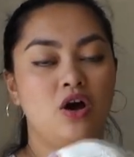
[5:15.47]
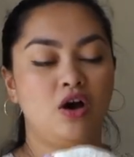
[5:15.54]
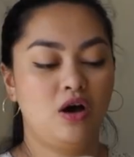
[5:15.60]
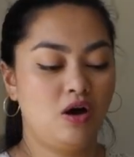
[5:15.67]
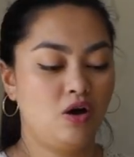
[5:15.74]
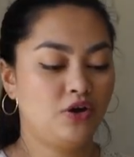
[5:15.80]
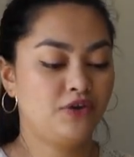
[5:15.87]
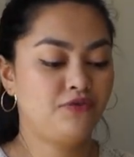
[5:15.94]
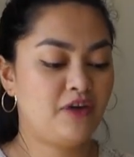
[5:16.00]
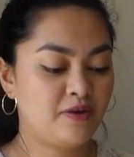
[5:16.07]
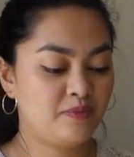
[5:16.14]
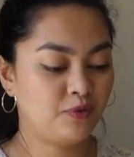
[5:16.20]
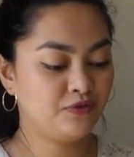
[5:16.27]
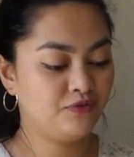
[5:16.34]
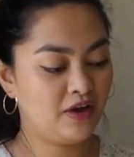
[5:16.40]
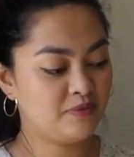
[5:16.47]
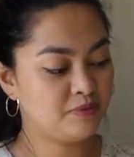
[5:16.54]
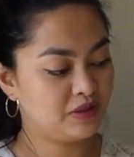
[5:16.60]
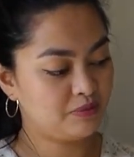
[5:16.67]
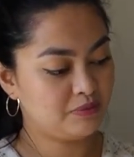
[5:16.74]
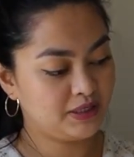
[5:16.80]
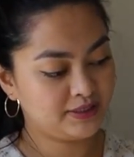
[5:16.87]
on a 5.5
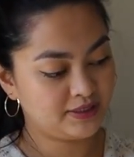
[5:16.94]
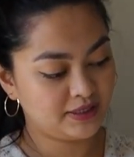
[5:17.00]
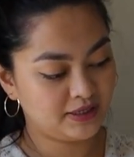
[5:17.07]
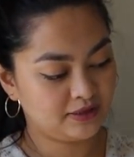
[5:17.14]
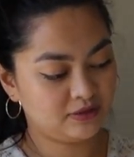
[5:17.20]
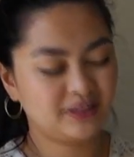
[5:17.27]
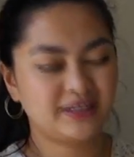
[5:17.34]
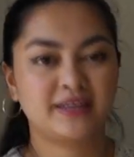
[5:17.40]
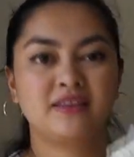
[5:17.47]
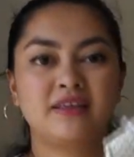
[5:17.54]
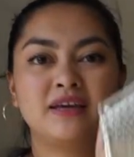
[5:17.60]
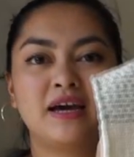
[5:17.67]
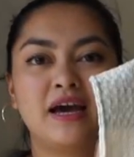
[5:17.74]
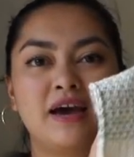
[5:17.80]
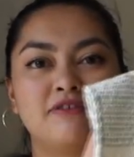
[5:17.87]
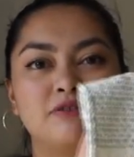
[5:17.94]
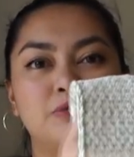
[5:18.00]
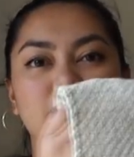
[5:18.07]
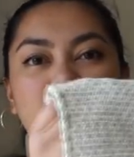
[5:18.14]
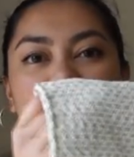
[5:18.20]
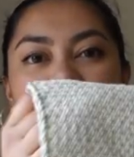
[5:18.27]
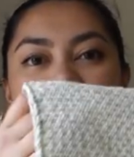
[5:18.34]
millimeter needle, and I think I have
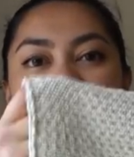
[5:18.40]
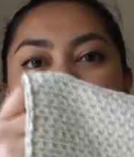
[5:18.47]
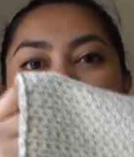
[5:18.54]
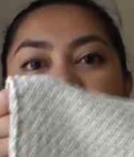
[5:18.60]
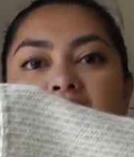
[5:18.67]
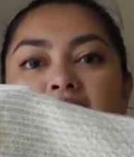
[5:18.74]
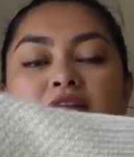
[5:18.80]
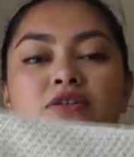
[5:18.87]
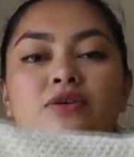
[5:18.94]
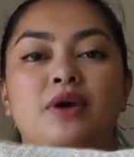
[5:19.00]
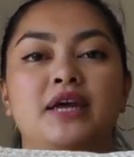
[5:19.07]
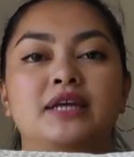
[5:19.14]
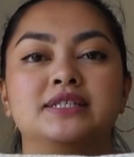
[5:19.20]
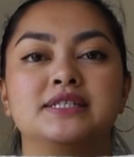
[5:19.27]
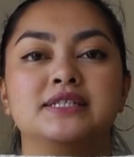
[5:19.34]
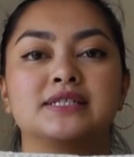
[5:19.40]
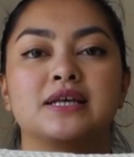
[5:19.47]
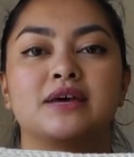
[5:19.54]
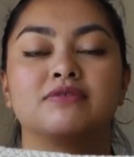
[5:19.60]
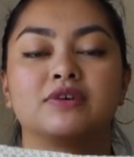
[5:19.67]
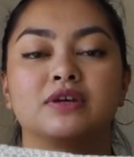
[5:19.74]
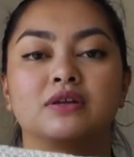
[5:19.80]
about 88 or
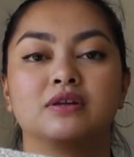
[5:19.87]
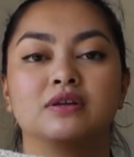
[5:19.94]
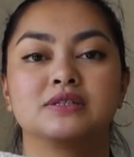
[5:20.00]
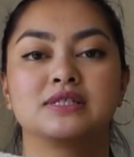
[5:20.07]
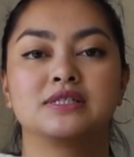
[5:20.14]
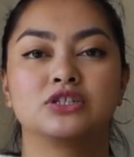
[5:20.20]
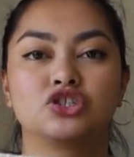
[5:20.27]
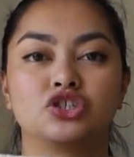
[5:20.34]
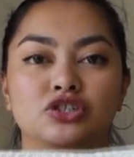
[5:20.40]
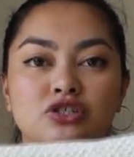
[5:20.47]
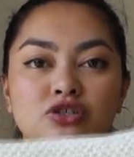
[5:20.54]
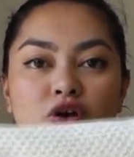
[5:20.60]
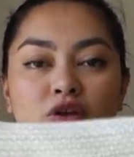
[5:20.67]
87 stitches.